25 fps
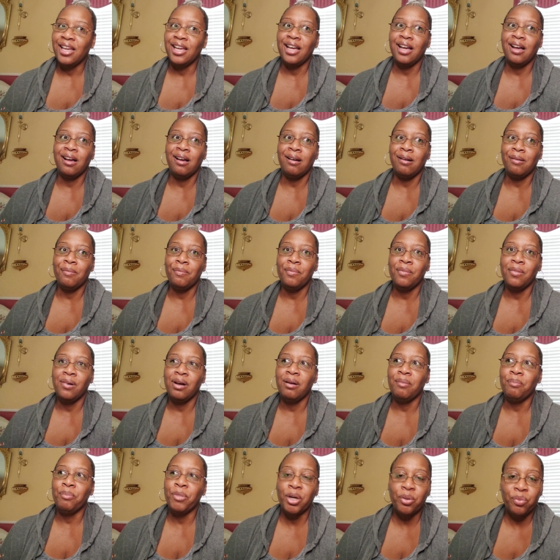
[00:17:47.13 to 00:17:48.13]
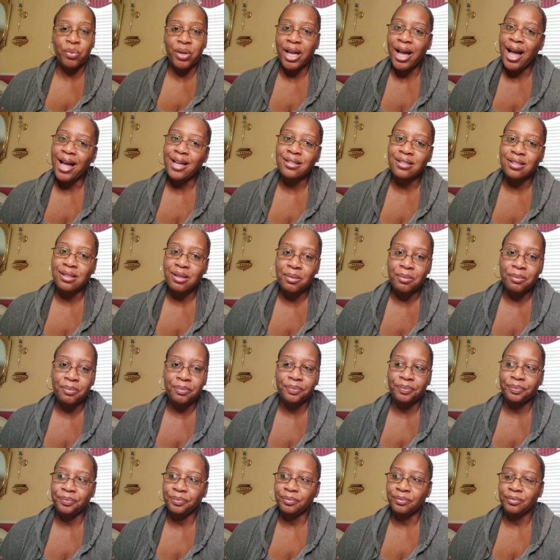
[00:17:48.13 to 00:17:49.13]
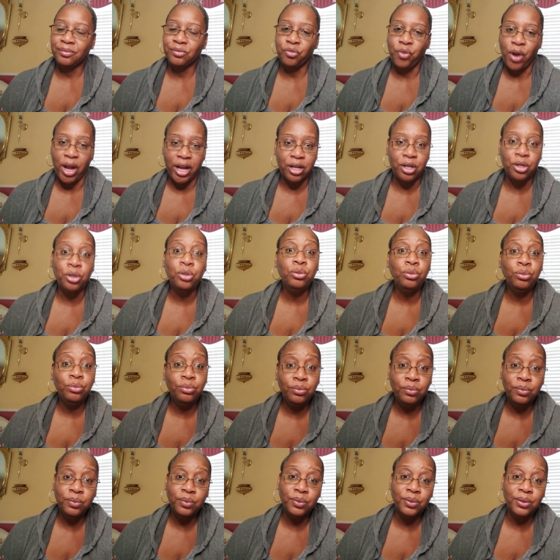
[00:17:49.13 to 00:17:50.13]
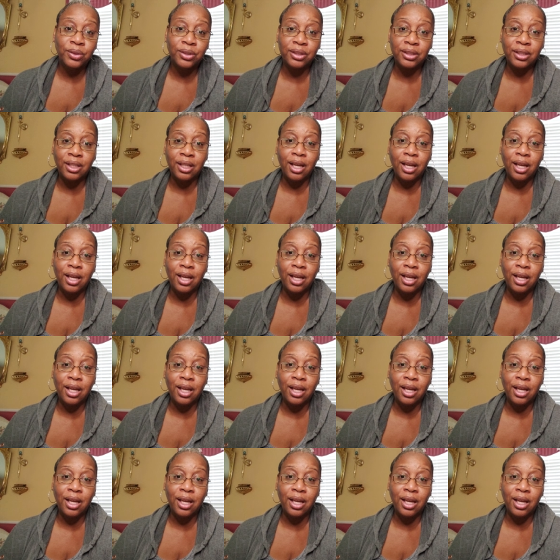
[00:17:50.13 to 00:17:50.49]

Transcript: Um, but we got some raccoons